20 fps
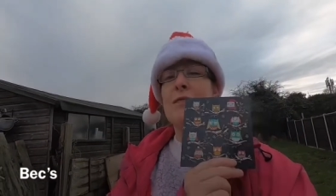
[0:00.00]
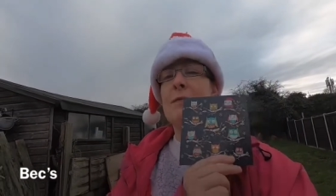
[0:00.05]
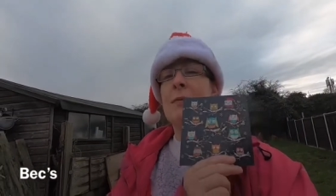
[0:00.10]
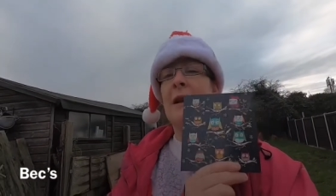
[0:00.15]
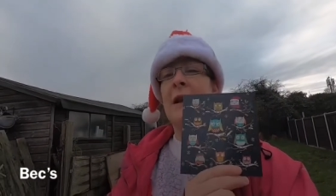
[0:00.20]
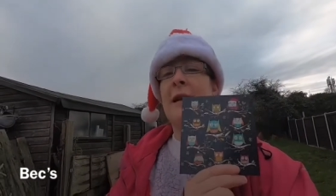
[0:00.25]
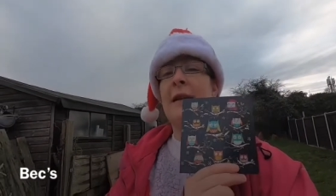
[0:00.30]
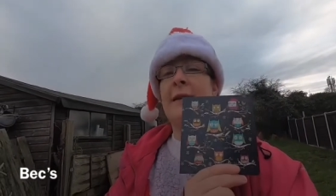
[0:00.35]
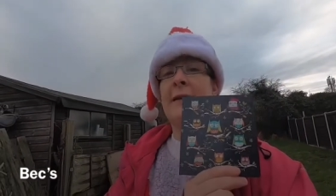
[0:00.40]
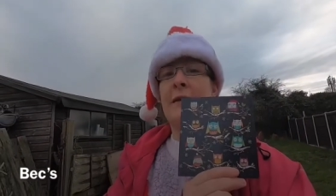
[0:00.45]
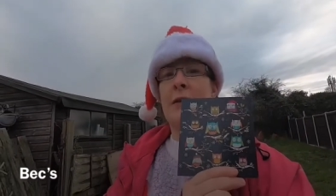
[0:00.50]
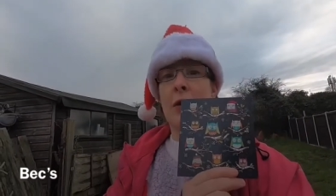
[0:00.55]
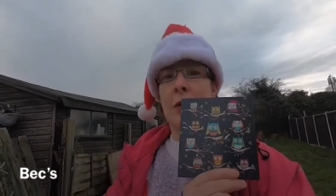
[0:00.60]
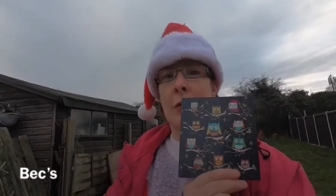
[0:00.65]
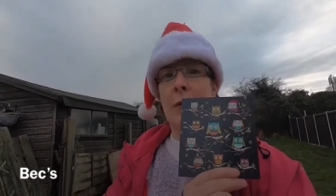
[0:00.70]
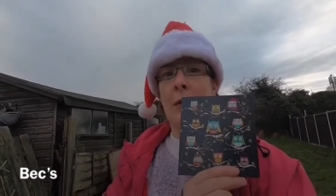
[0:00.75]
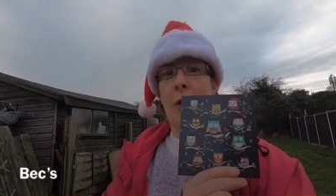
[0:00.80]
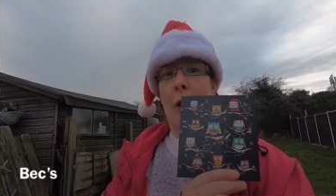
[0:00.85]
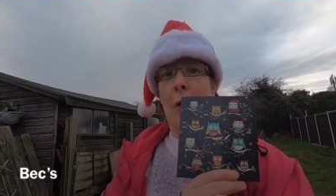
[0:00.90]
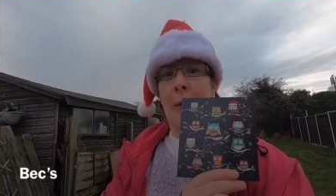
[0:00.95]
please do
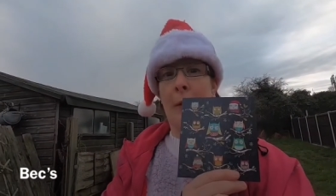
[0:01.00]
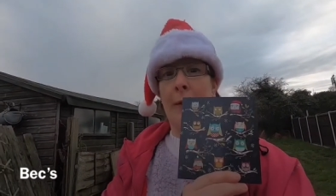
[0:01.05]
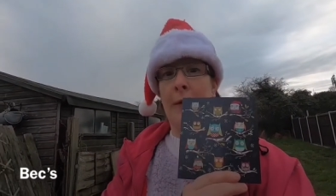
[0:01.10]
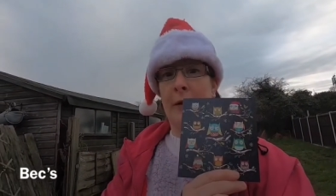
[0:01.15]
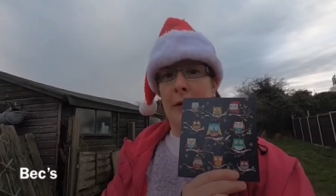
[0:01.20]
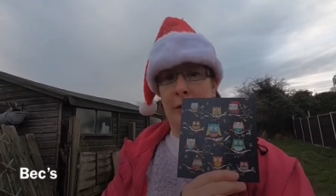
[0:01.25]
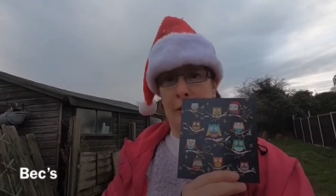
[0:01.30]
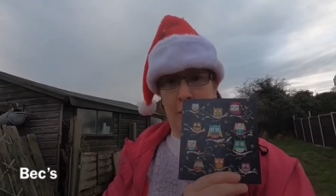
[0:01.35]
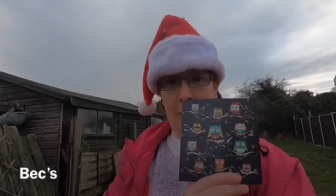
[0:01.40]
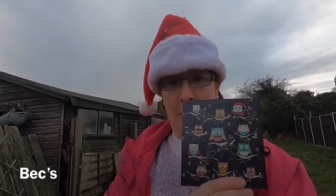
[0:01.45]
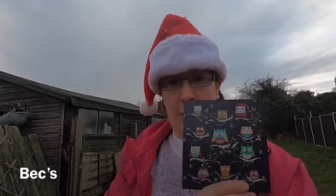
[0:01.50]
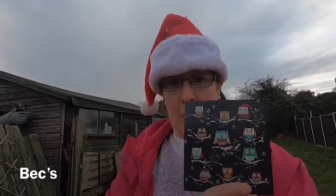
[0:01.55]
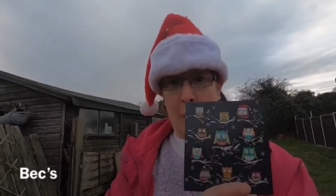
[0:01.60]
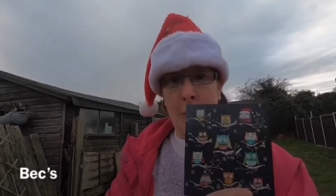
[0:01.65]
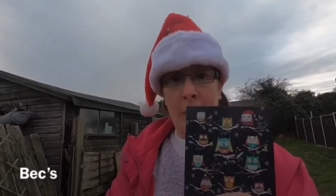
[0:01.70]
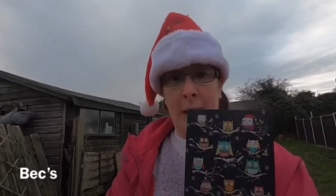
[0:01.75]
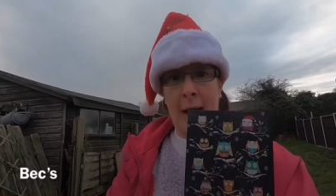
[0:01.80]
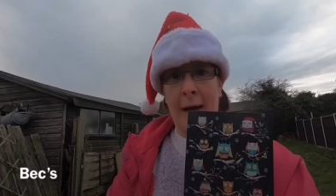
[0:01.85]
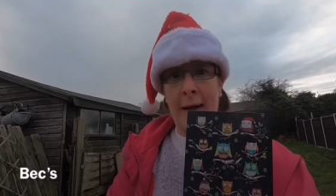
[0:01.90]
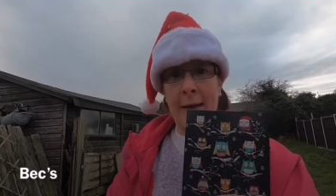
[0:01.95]
go and
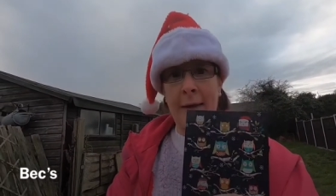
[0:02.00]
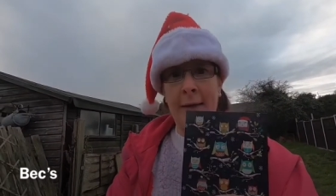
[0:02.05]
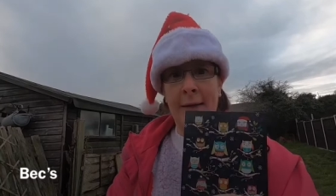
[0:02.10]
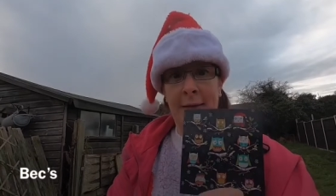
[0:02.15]
donate.